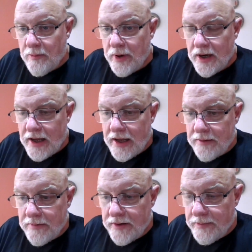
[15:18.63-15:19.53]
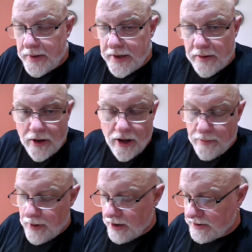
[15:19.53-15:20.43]
But they're all
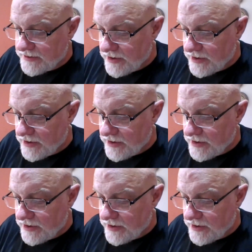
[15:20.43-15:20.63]
marked as